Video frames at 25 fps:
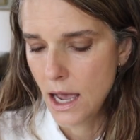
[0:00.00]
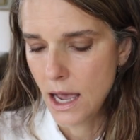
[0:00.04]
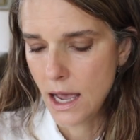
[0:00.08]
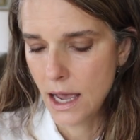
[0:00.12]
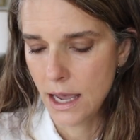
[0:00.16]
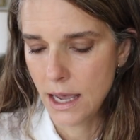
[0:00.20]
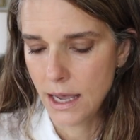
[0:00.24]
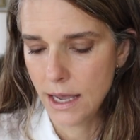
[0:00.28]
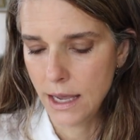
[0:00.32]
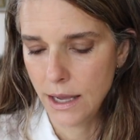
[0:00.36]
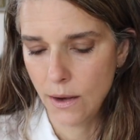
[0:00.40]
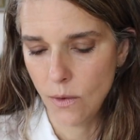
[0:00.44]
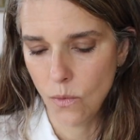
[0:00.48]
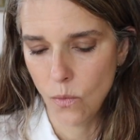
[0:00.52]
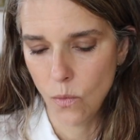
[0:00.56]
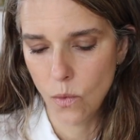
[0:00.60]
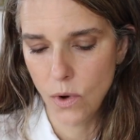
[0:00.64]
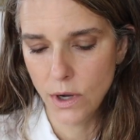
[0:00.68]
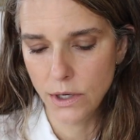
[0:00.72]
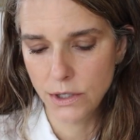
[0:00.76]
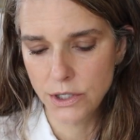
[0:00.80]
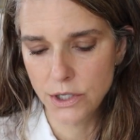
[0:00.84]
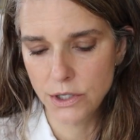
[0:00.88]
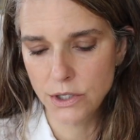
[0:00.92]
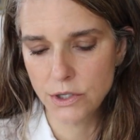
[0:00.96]
I
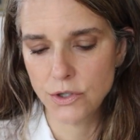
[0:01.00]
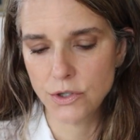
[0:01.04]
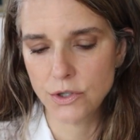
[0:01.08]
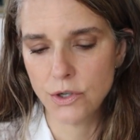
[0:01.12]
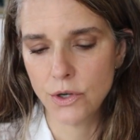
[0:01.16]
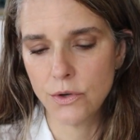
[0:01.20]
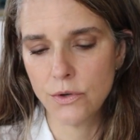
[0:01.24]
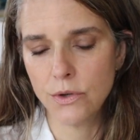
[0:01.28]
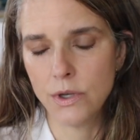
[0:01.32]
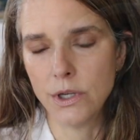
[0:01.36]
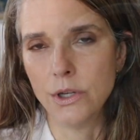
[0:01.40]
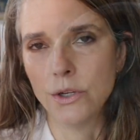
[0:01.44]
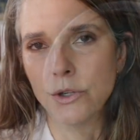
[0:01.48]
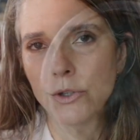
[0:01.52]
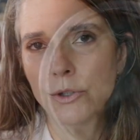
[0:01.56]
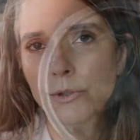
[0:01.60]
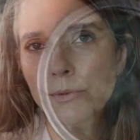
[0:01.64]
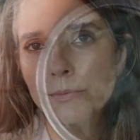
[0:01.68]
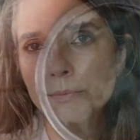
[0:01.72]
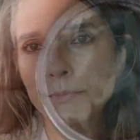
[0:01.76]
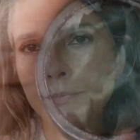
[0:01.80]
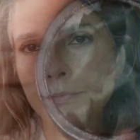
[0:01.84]
want to show you